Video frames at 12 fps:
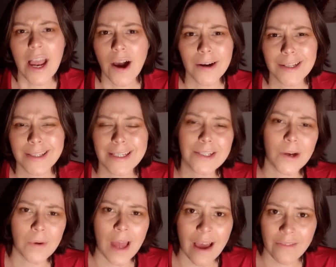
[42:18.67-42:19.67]
I honestly
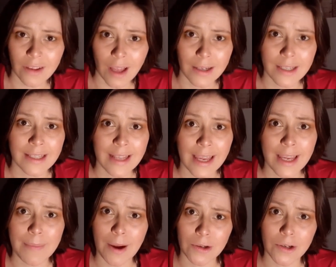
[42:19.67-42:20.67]
don't have a lot to say
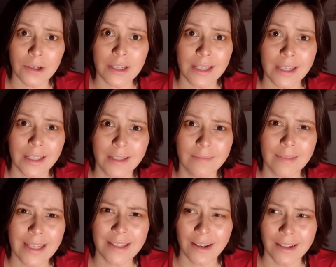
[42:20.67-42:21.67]
about Garcia,
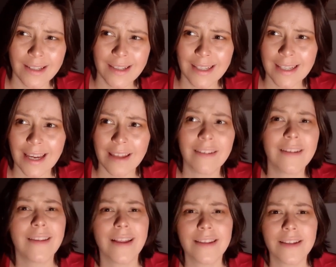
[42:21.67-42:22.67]
and honestly, I
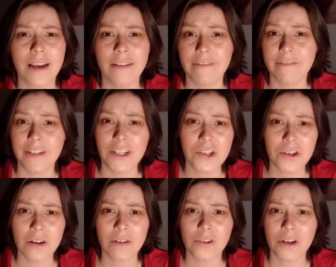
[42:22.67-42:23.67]
think that's a
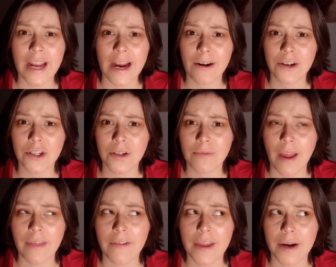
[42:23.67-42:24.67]
feature of her character
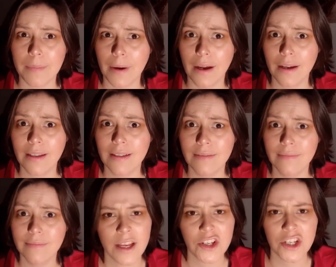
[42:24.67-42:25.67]
rather than a bug.
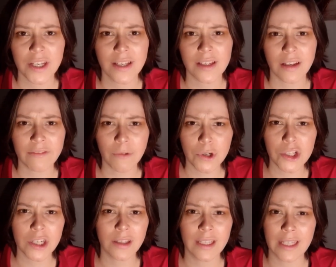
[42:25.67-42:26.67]
She is
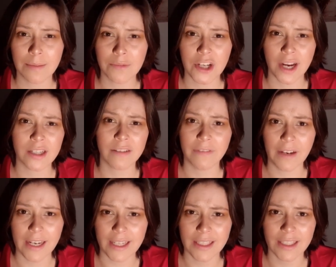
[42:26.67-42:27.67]
unfortunately
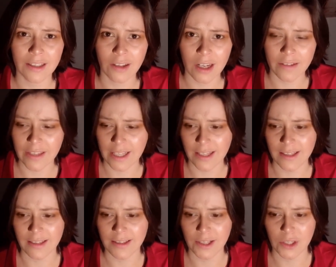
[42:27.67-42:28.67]
objectified in a lot of the
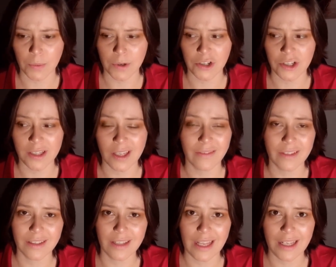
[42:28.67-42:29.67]
instances where she's
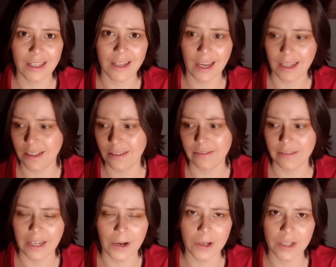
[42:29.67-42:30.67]
given any kind of
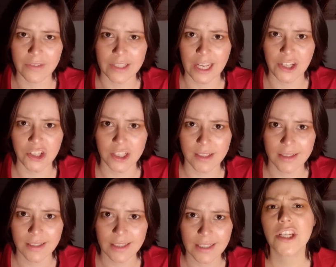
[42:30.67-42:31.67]
narrative
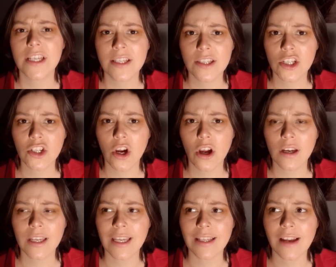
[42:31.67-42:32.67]
attention. She is the
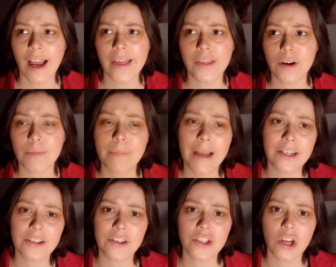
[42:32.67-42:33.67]
dog in either
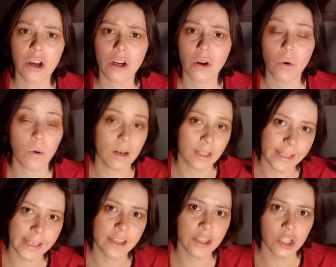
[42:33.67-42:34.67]
Pet the Dog or
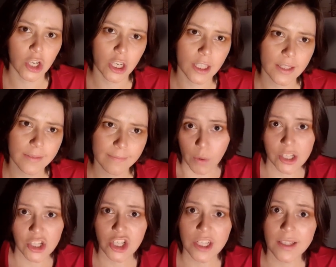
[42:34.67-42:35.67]
Kick the Dog.
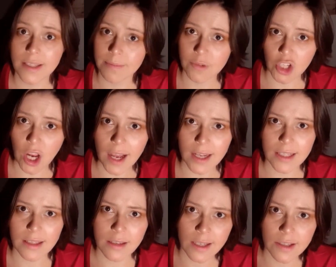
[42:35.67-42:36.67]
When she's shot
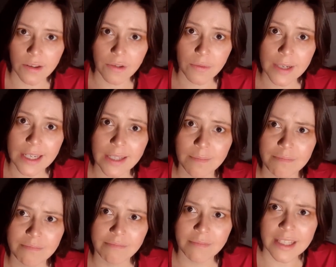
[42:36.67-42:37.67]
in season three,
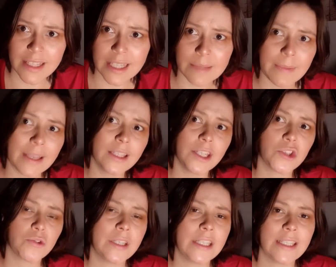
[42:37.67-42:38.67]
this is mainly
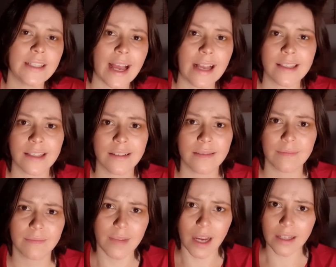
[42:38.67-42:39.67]
treated as an
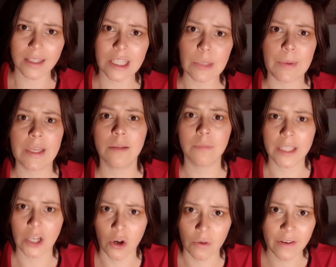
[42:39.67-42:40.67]

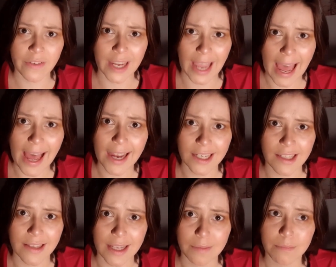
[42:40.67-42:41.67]
unspeakably horrific
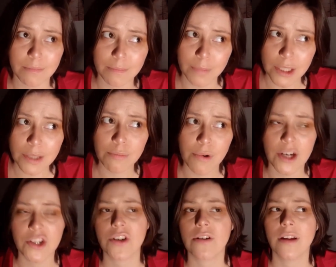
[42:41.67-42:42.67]
act that puts
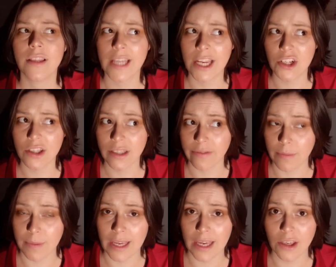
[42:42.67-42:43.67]
pressure on the agents of the
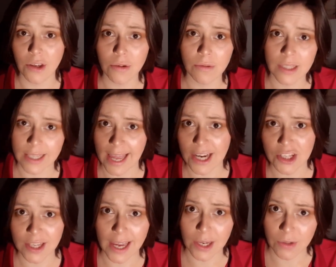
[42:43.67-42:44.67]
B A U to catch
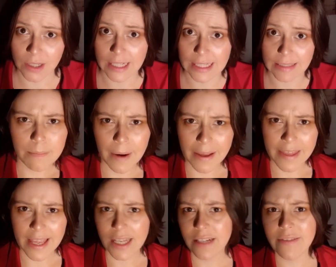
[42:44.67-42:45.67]
the guy who did it. By
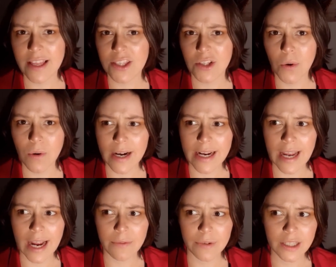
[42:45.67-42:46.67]
the end of that
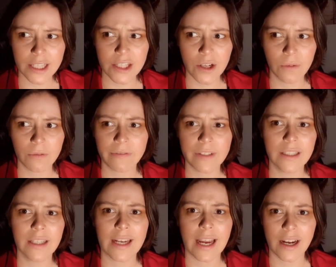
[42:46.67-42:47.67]
story, I really don't
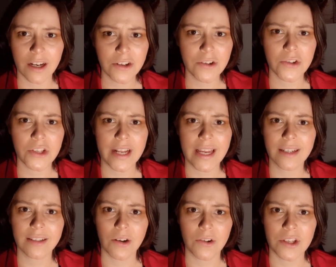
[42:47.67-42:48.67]
feel like I
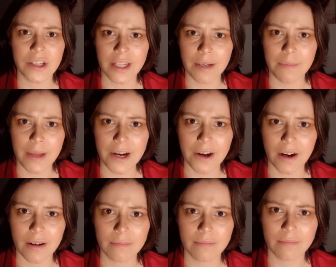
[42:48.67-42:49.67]
understand Garcia
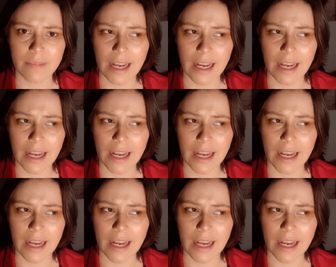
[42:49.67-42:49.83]
better.